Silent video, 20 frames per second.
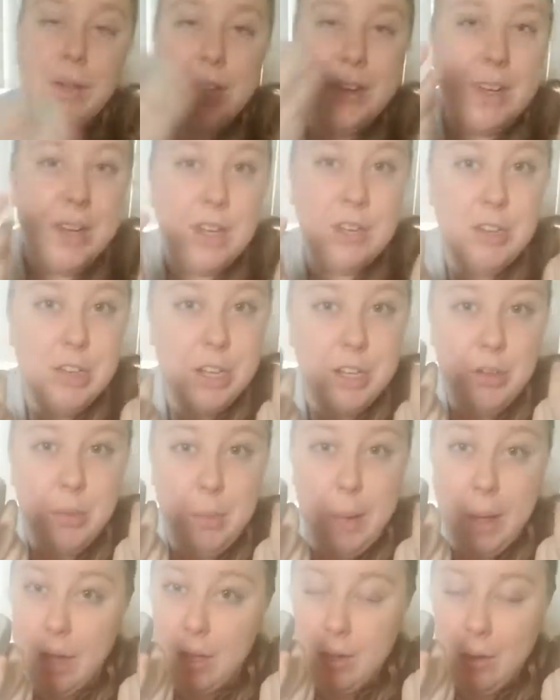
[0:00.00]
can check your
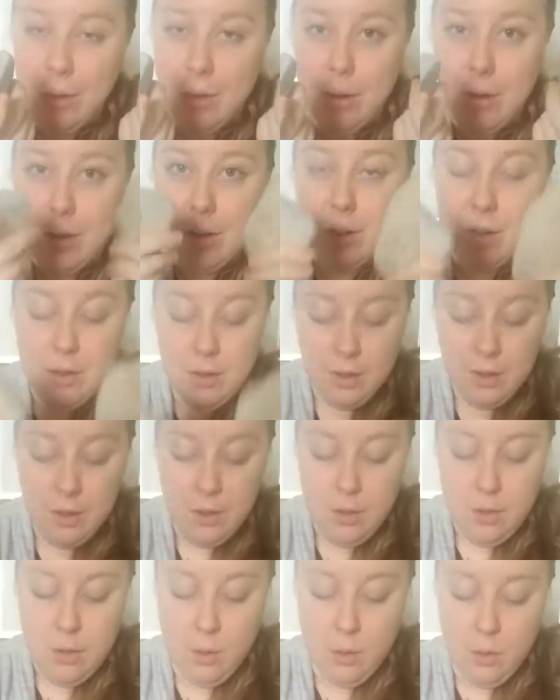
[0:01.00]
backyard
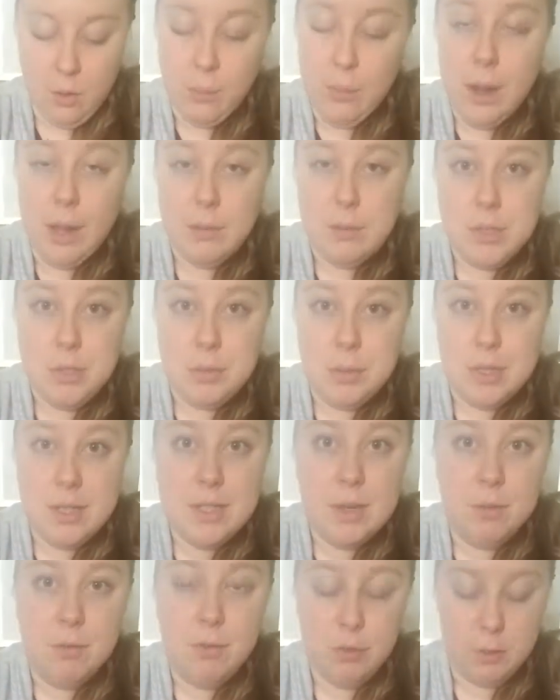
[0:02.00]
or around you in
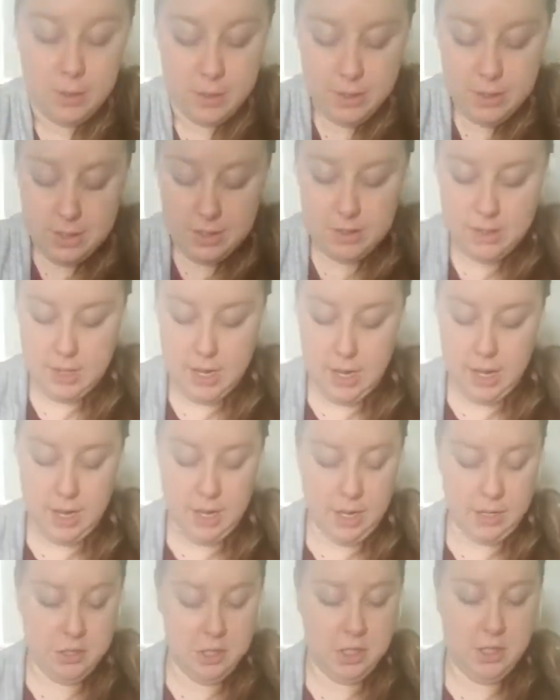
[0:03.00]
some forests, and
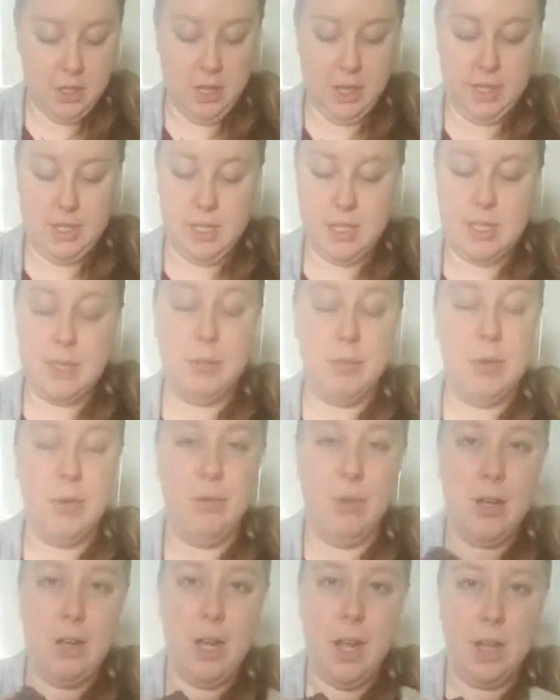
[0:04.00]
I just collected some
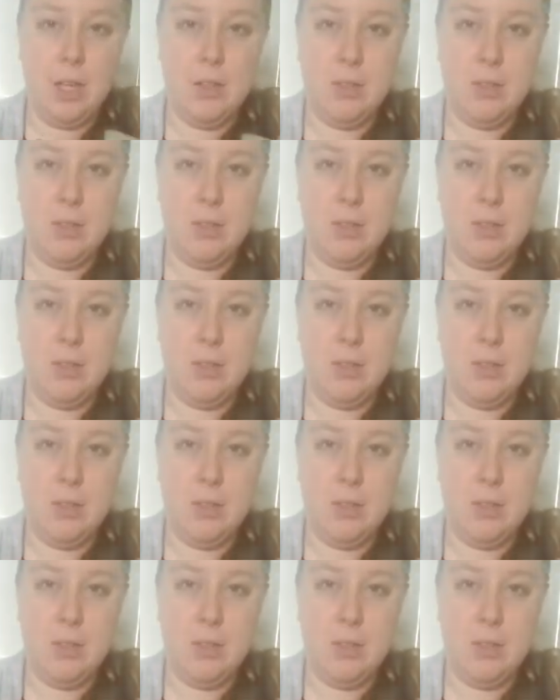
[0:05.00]
different kinds